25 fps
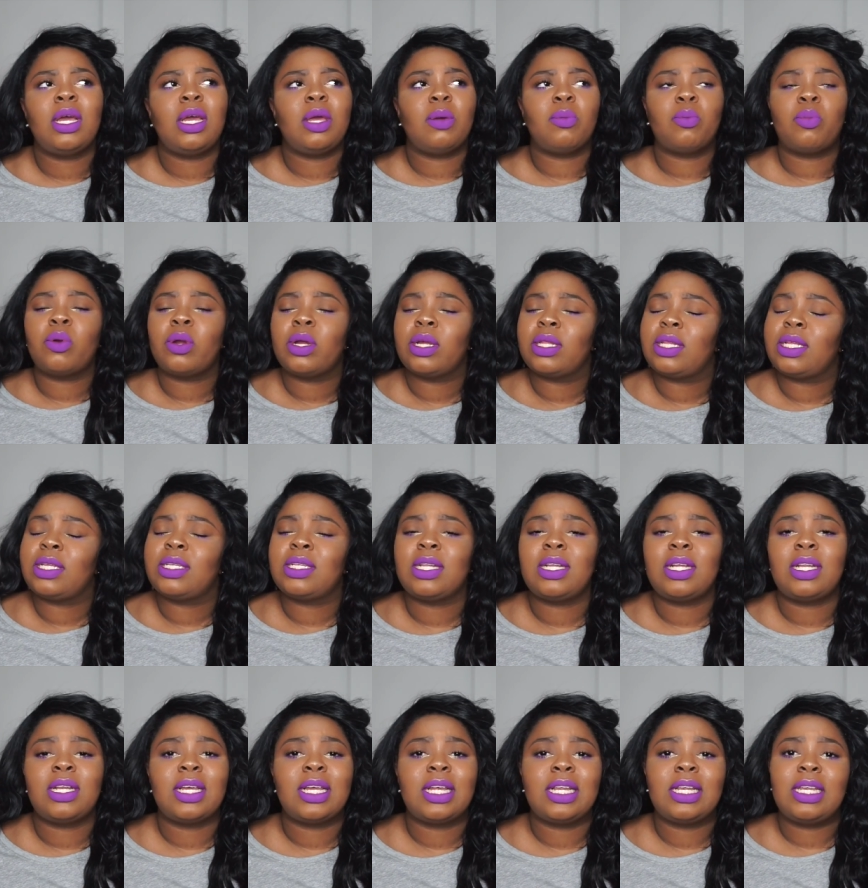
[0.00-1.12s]
important things
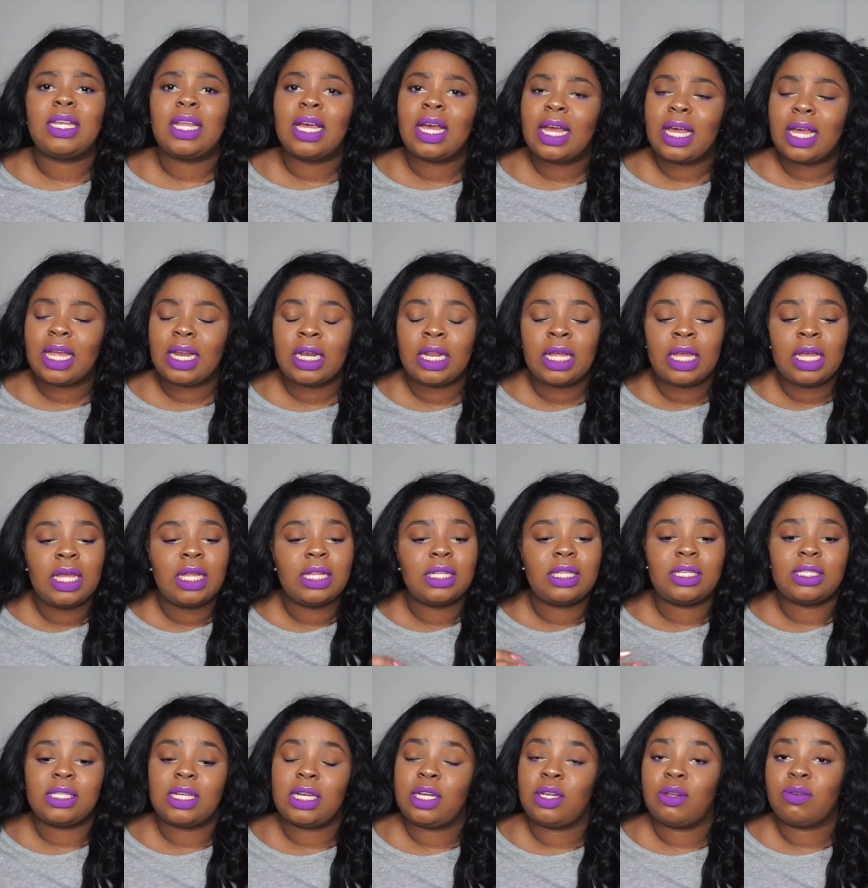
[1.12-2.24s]
I need to get done,
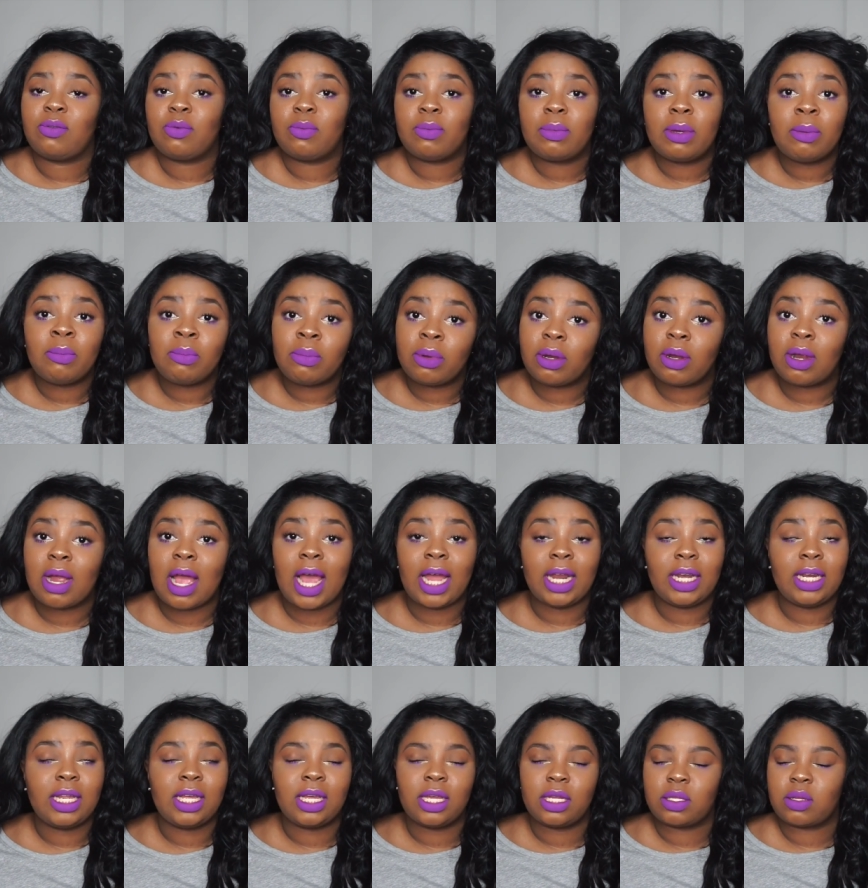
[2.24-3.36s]
things I need to remember,
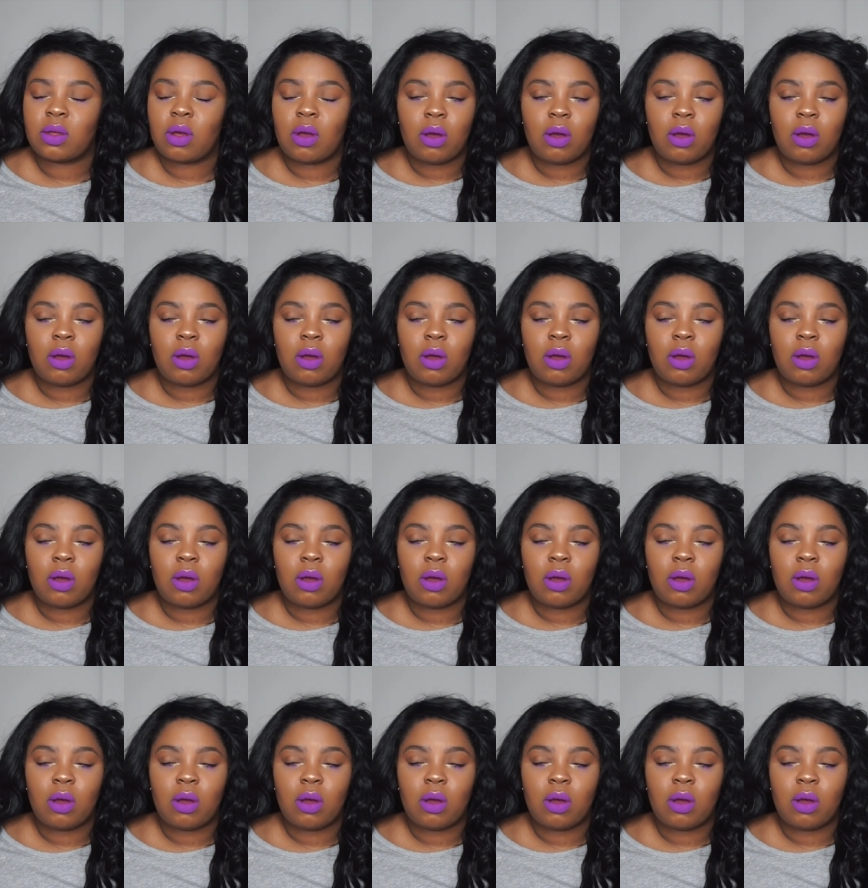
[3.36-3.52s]
ideas,